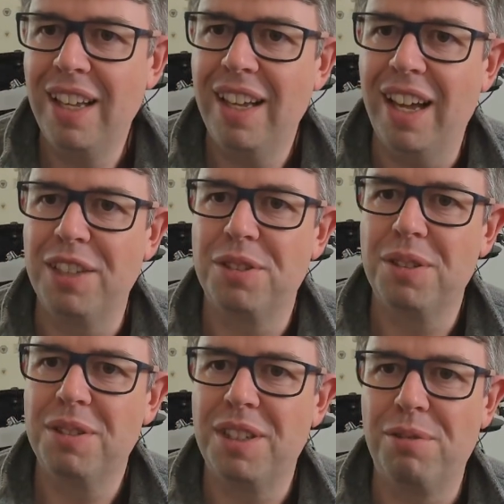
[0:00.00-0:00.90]
as
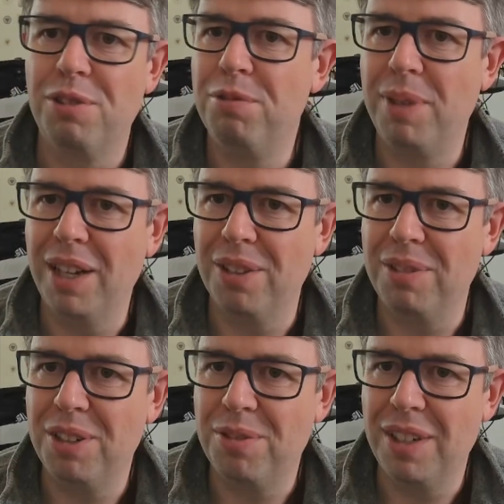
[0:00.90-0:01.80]
several of my other
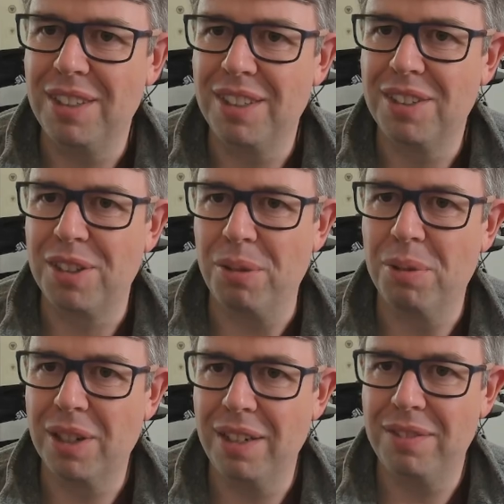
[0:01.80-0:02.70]
interfaces. So
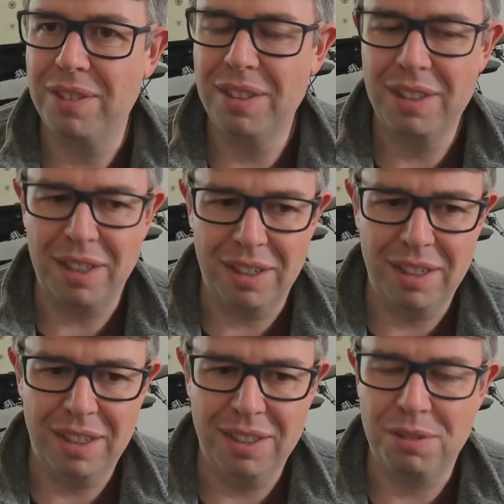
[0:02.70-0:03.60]
what I've done
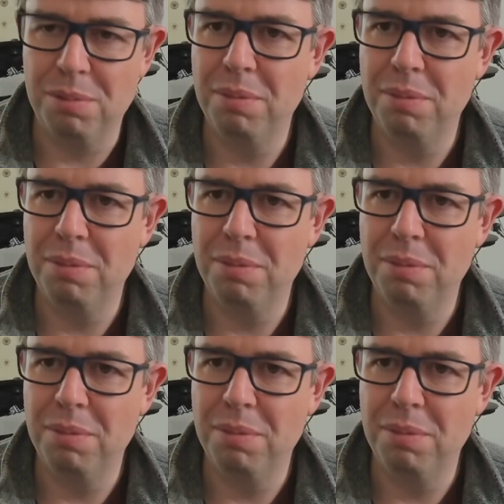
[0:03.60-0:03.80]
is